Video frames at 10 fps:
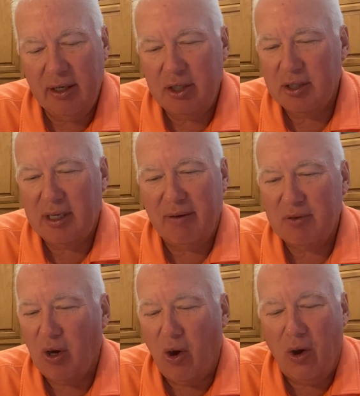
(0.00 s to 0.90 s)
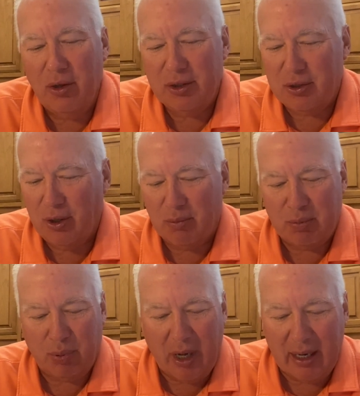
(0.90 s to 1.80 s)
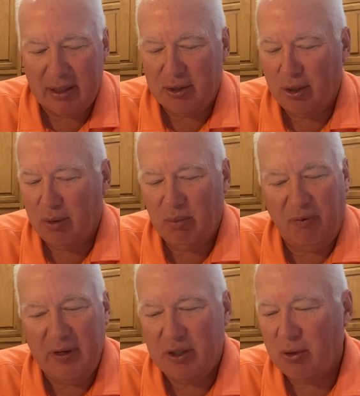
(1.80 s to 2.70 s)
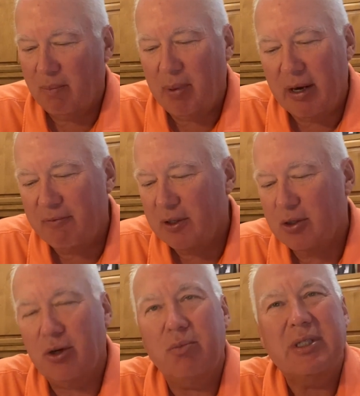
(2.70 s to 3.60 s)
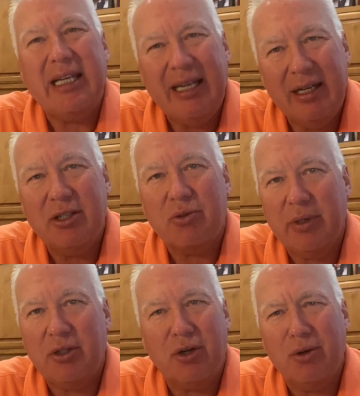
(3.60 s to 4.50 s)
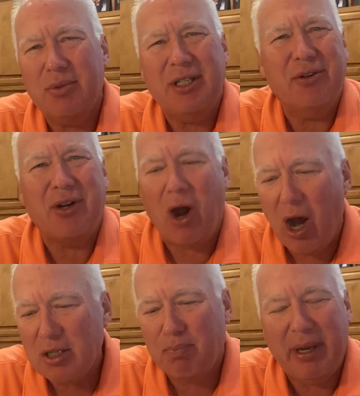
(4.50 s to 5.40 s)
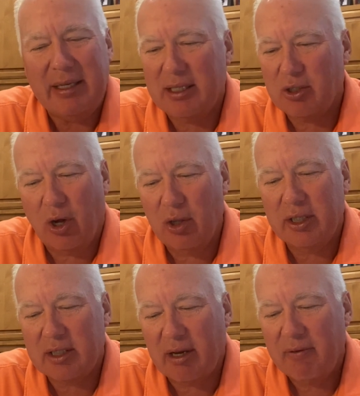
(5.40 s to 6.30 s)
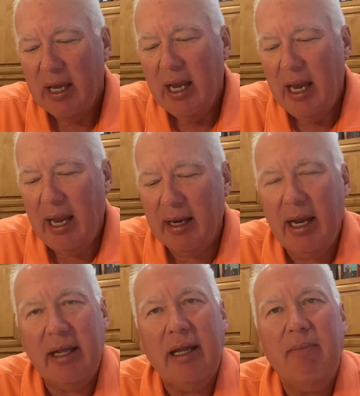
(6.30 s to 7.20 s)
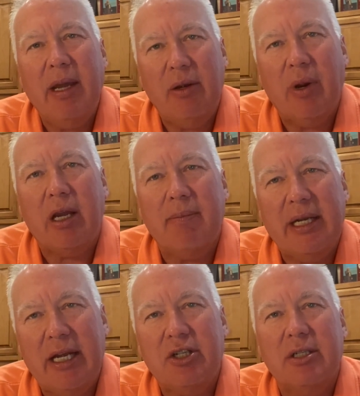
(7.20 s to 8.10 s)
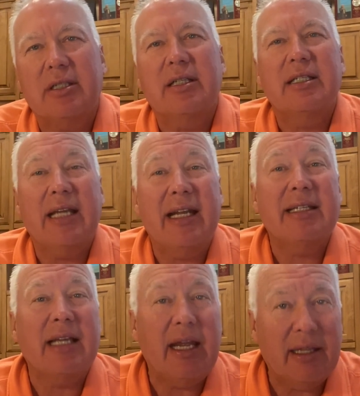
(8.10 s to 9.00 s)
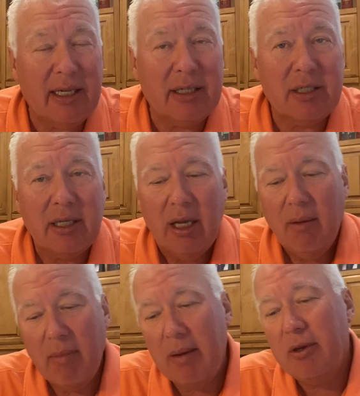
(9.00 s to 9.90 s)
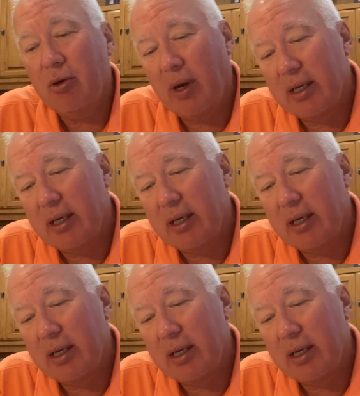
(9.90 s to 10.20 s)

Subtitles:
just gives all the terms: product terms, feature and benefit terms, industry terms, cost basis, all this stuff. And they make recommendations. Instead of saying this, maybe you ought